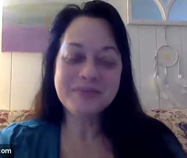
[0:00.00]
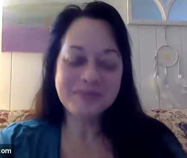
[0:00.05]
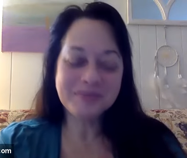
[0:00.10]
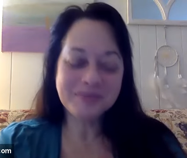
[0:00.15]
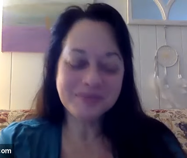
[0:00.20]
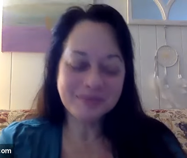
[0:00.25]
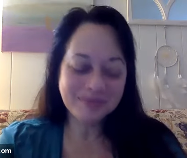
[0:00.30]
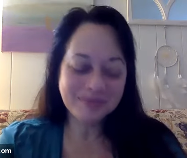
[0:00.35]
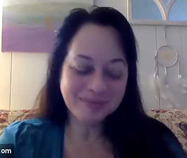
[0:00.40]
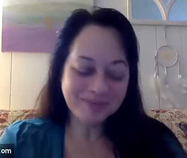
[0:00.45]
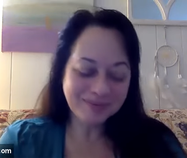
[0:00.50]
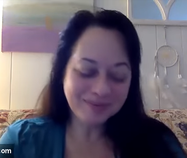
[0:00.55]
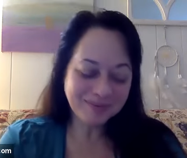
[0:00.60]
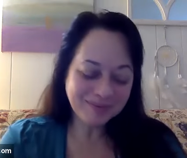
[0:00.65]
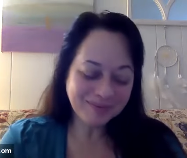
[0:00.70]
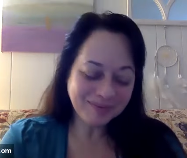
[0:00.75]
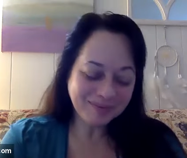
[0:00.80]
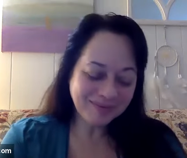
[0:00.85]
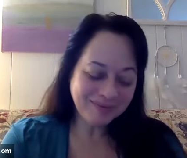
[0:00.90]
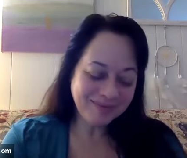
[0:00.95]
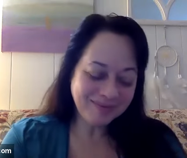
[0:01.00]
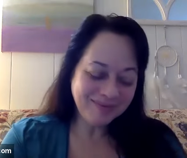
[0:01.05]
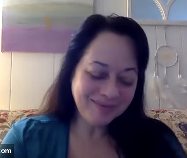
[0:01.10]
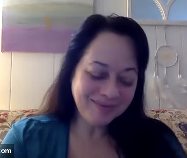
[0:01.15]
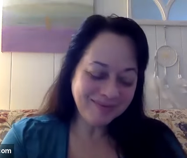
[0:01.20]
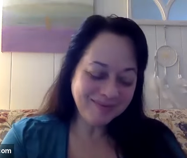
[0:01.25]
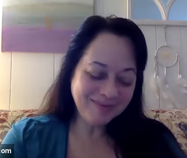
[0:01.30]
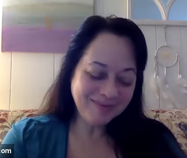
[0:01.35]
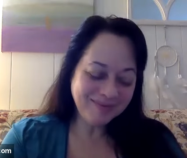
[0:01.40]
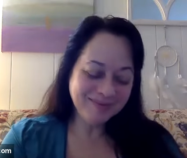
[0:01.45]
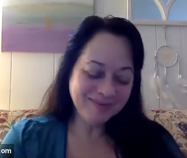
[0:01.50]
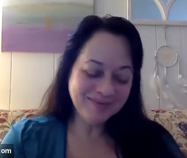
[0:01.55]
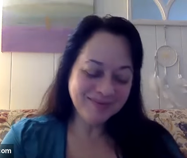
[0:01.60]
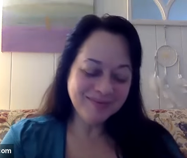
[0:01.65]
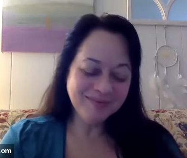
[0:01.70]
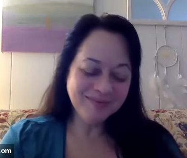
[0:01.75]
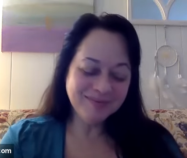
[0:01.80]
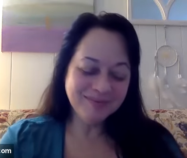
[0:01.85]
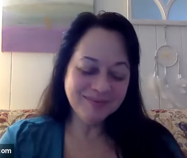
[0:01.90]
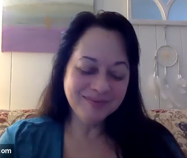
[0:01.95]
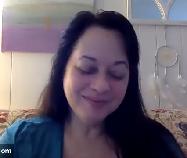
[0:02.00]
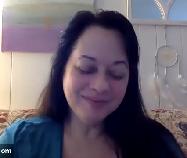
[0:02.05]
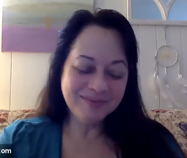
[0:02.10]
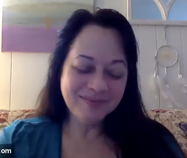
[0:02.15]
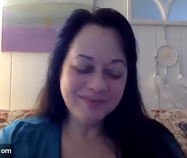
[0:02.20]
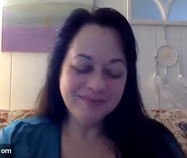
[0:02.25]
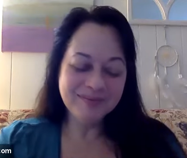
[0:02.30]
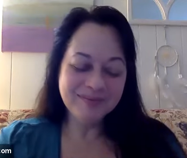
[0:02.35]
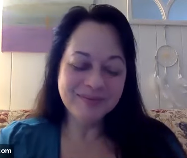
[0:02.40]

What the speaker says: Nothing is said.